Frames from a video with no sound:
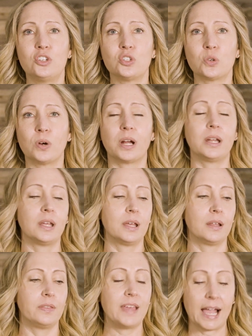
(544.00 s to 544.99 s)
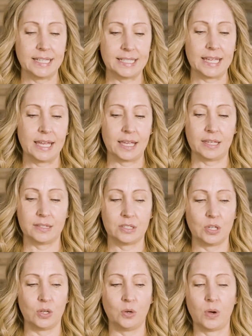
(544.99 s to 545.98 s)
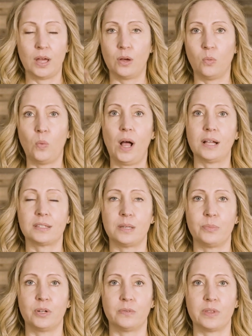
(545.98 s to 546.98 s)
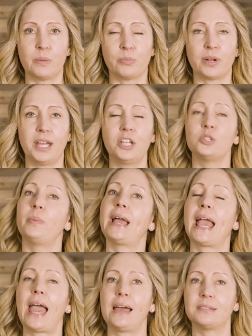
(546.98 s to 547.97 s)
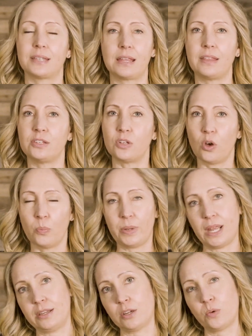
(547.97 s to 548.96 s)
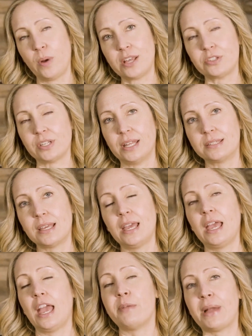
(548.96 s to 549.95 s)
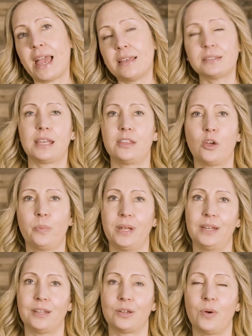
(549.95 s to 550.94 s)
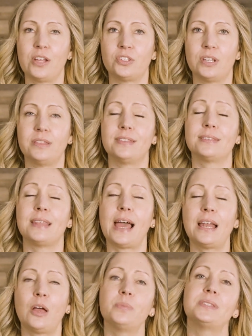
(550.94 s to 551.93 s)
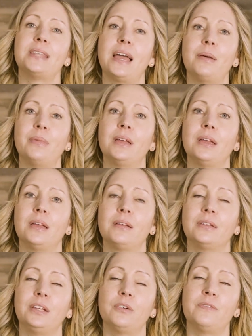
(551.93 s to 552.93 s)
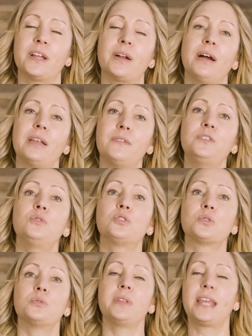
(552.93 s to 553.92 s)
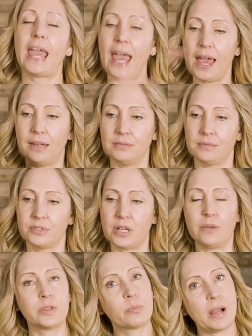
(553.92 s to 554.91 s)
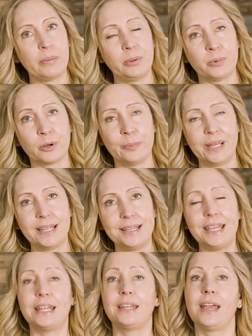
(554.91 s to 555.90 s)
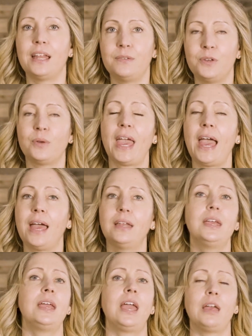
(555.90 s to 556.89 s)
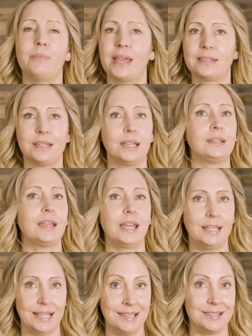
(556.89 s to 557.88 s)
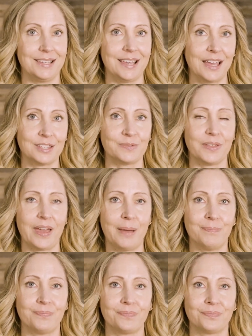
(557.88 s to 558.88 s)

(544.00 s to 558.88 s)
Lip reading: short, the idea is to walk someone over the bridge by asking these open-ended questions. And by asking the open-ended questions, that helps them figure out if you truly can solve their problem or meet a need. And if you can, it makes it an easy yes for them.